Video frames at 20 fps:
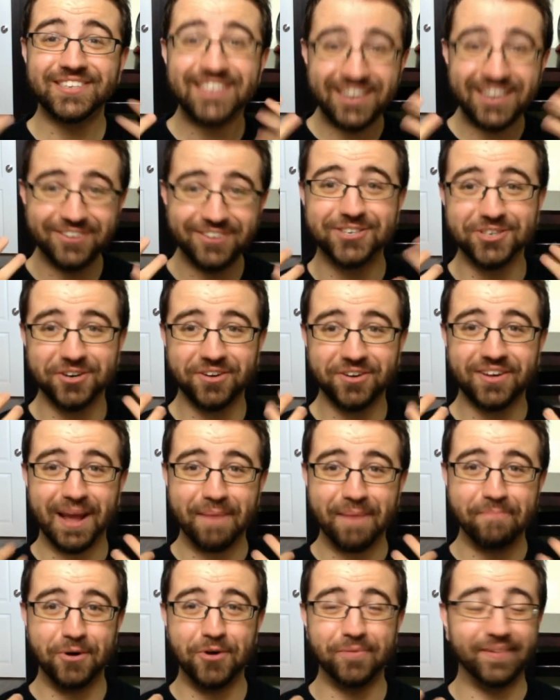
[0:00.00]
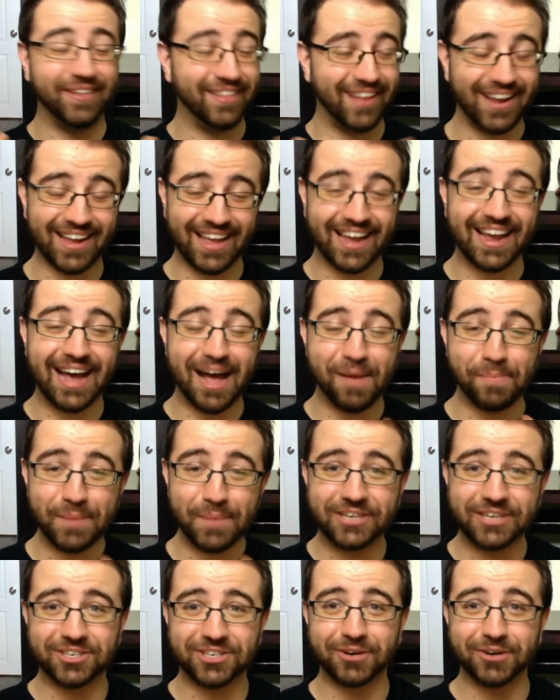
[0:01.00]
tear-jerking moment. Like, it got
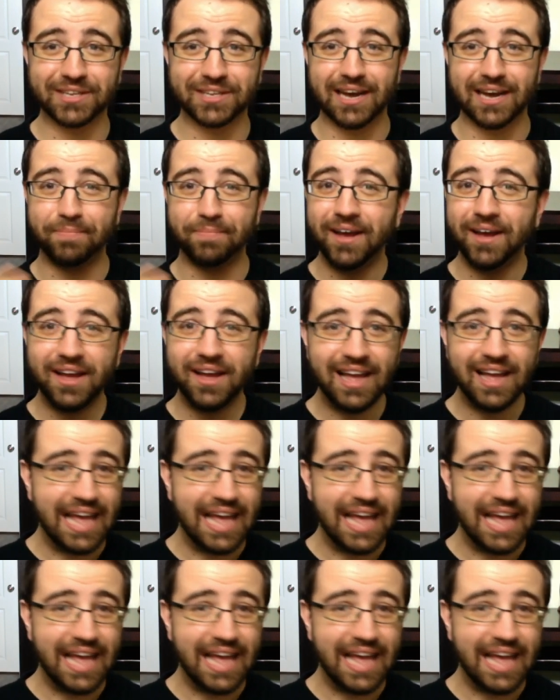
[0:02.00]
me choked up.